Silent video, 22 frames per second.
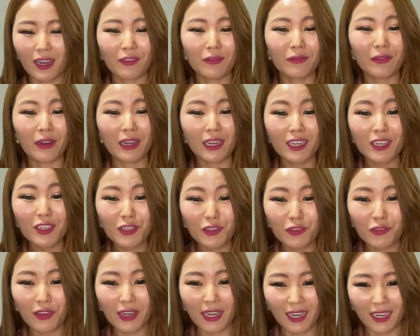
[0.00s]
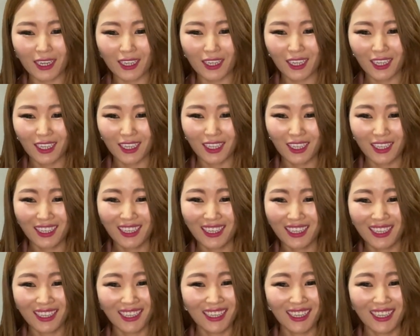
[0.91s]
are very strict.
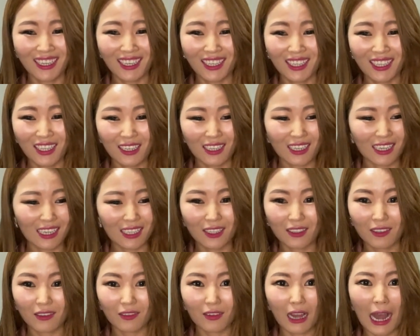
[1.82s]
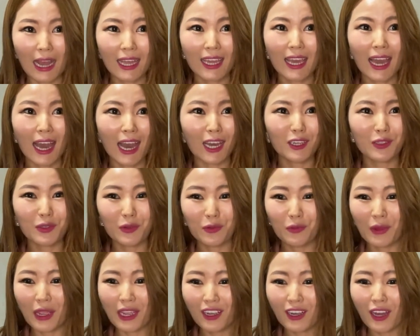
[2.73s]
Like oh. I had to
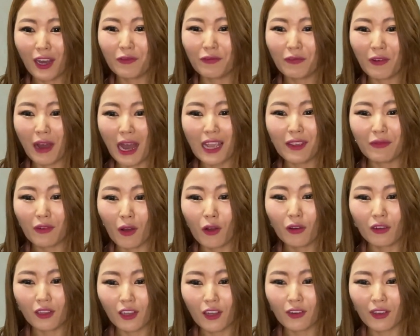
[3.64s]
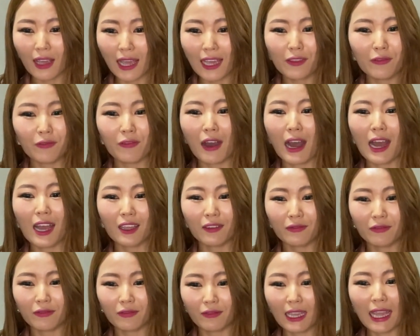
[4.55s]
wake up five o'clock at
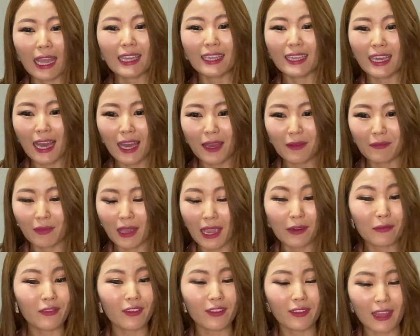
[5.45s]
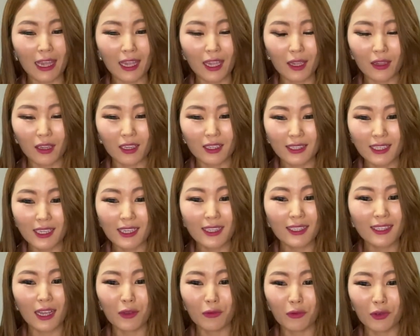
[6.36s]
five a.m. every day
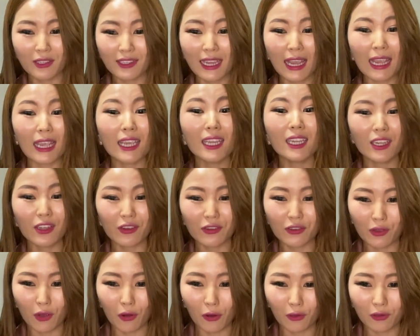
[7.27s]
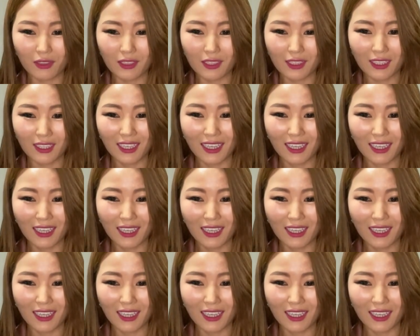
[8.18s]
since I was eight years old.